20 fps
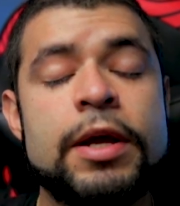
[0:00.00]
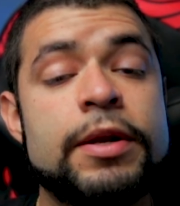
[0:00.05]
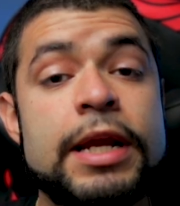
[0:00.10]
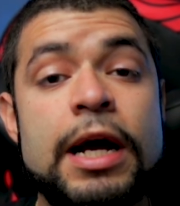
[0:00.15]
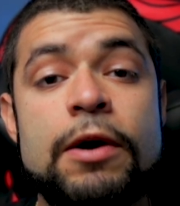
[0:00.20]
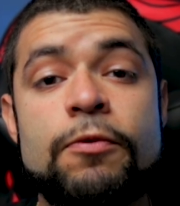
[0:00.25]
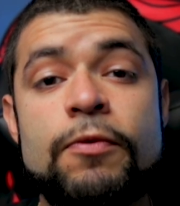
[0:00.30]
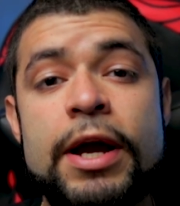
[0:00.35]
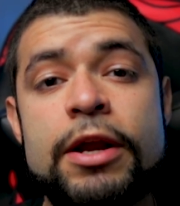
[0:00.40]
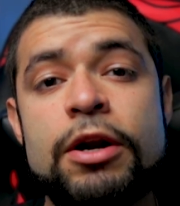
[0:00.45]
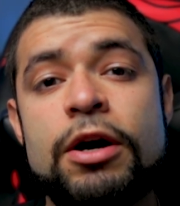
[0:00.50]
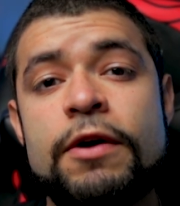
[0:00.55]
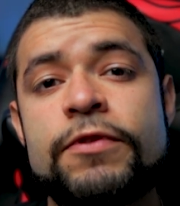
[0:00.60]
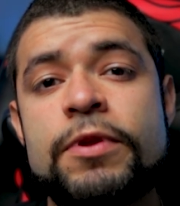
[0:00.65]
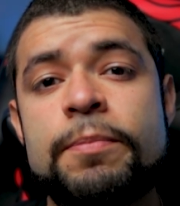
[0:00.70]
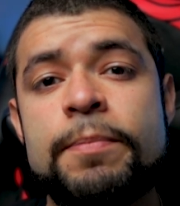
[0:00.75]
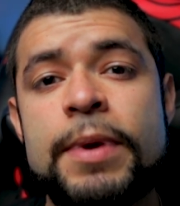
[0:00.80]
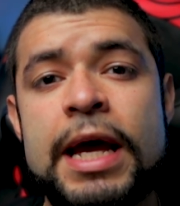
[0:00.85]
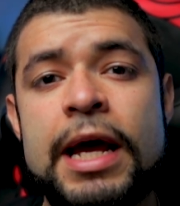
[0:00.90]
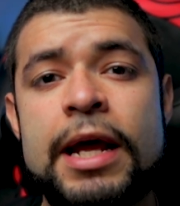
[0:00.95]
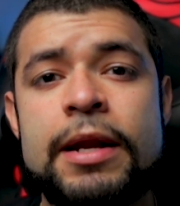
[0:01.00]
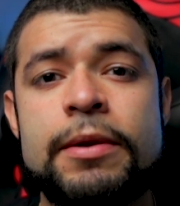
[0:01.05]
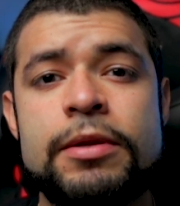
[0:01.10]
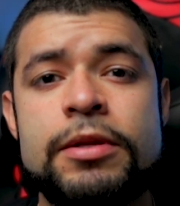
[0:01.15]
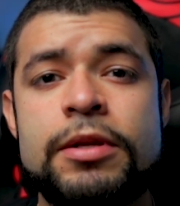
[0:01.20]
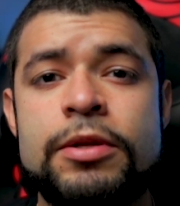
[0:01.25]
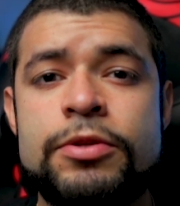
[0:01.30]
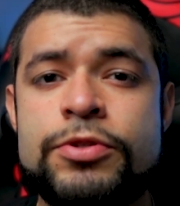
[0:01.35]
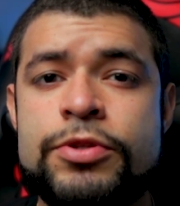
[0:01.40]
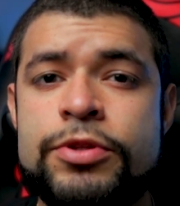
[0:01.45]
Now right off the bat,
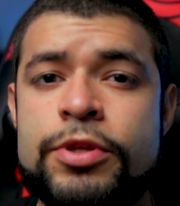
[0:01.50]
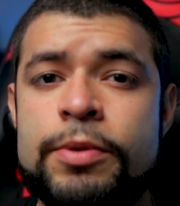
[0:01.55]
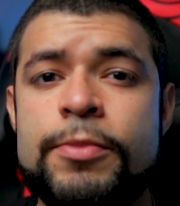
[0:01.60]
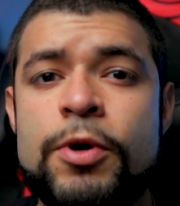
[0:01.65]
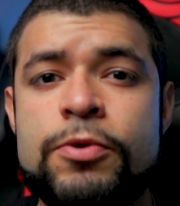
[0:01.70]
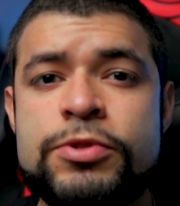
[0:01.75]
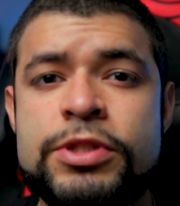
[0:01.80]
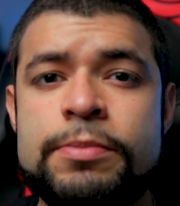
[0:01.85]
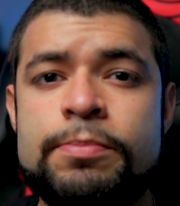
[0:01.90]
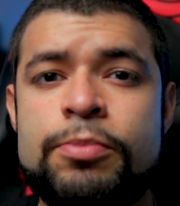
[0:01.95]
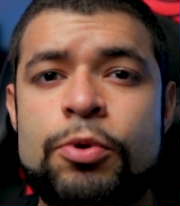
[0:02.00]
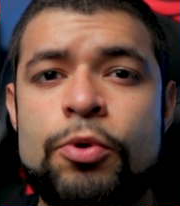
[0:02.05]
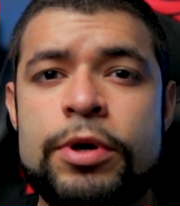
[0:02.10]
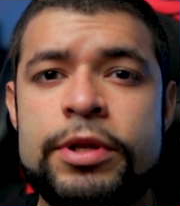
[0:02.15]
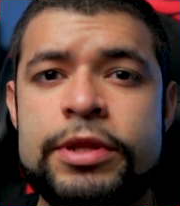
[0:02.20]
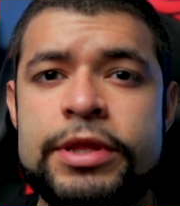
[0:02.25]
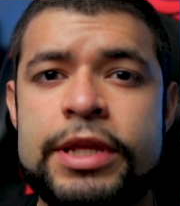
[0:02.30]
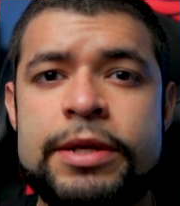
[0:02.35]
the most important